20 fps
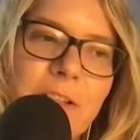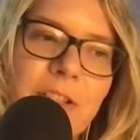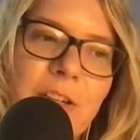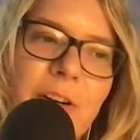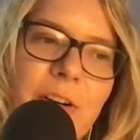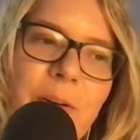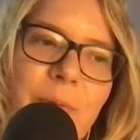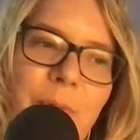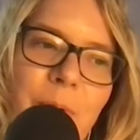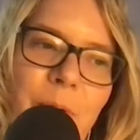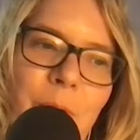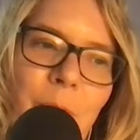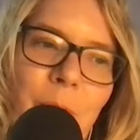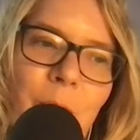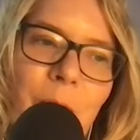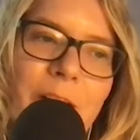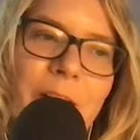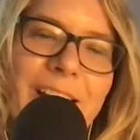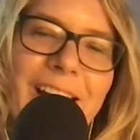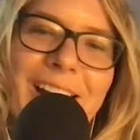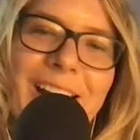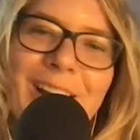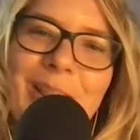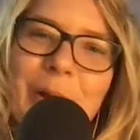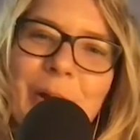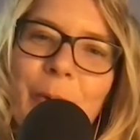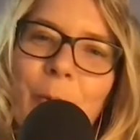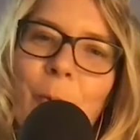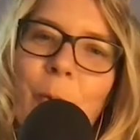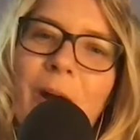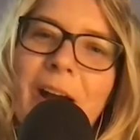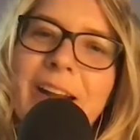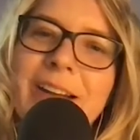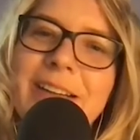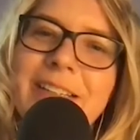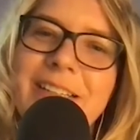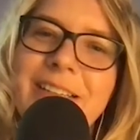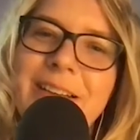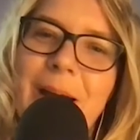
started recording, that what